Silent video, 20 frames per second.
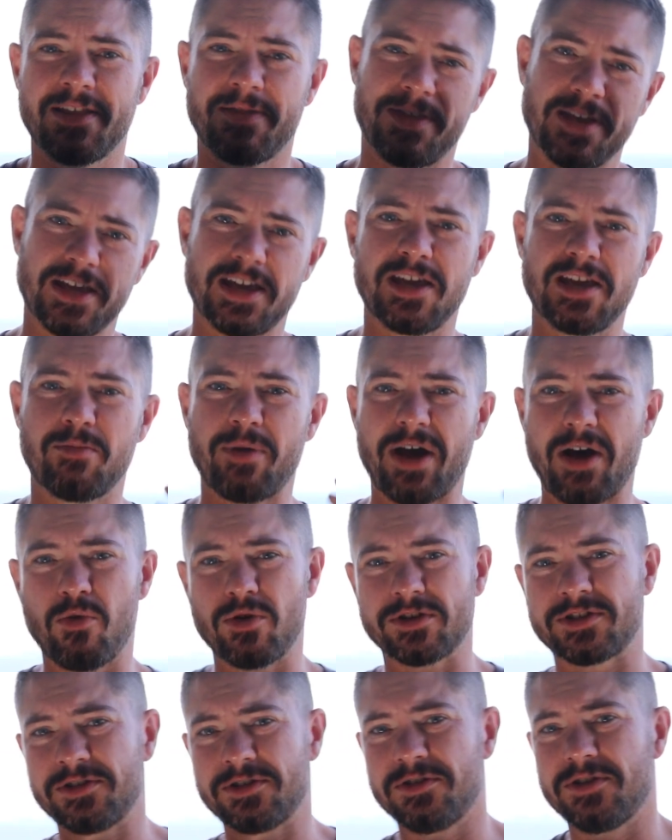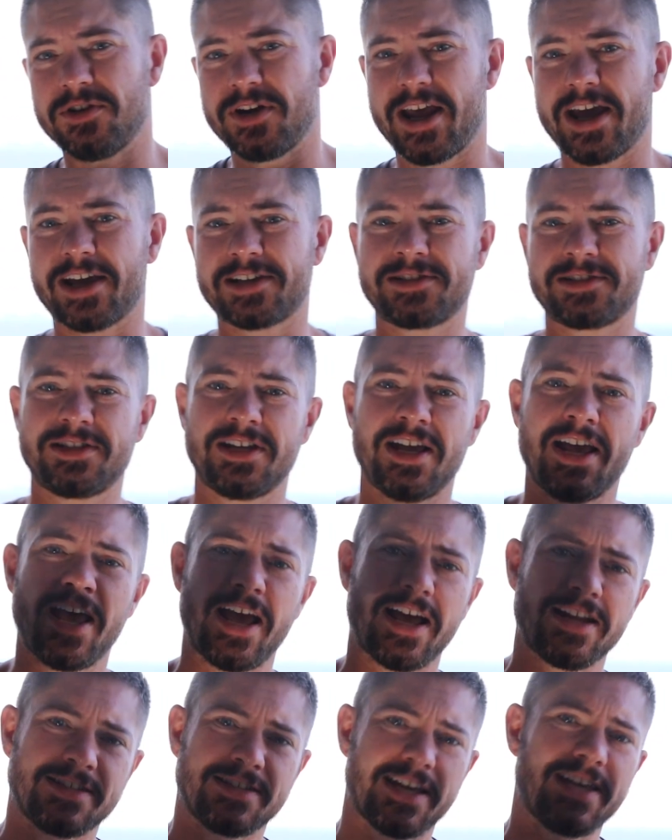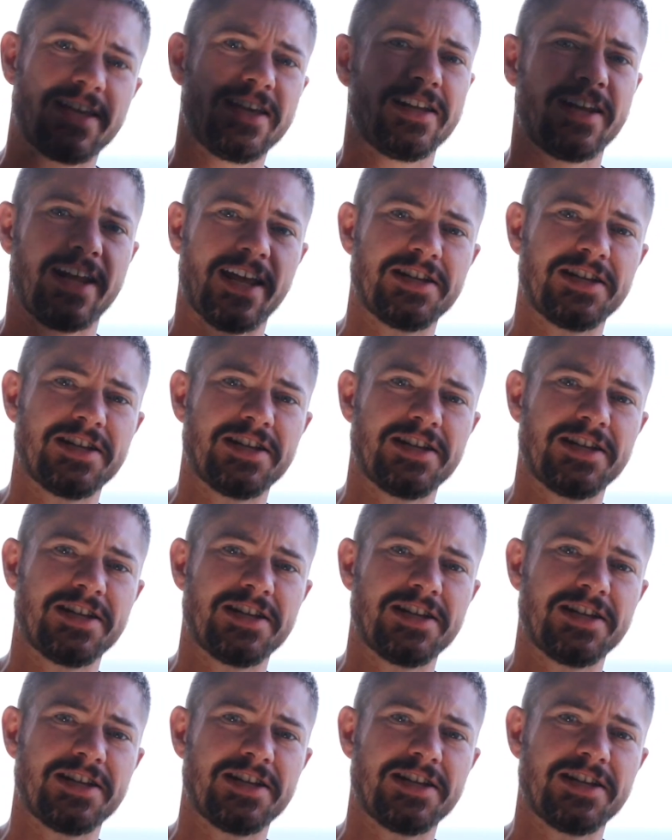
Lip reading: thinking about what to do next and taking it